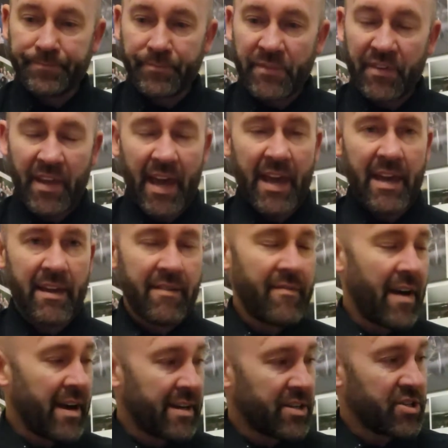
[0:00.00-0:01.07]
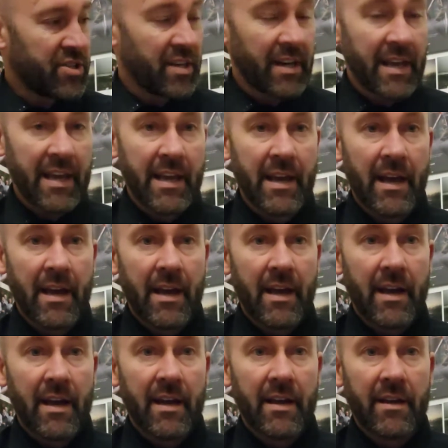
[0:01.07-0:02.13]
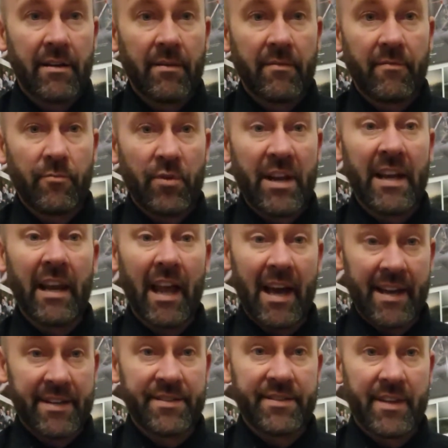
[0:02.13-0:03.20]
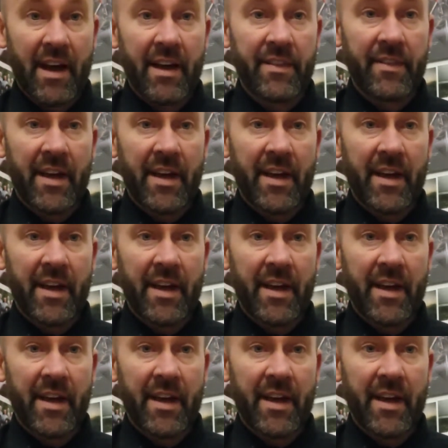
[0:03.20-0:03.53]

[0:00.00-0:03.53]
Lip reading: they've actually realised that, and